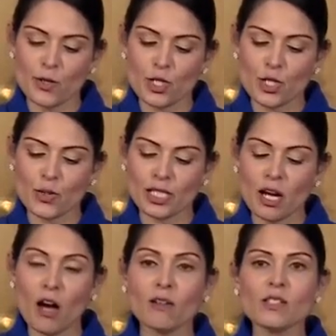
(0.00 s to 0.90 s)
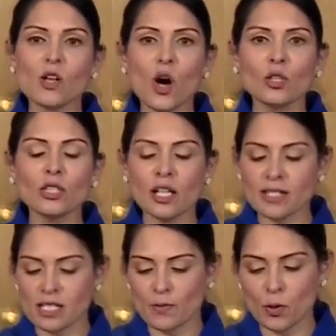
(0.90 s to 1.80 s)
to enhance
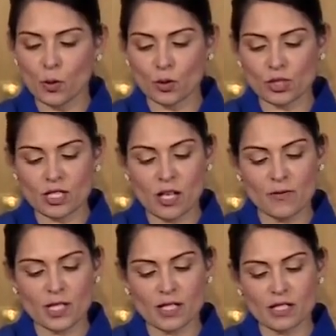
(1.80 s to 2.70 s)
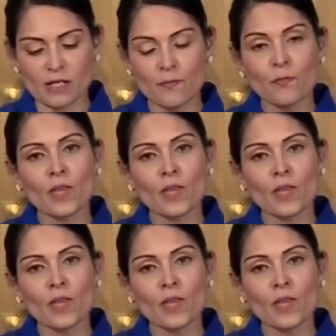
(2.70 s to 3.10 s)
online support services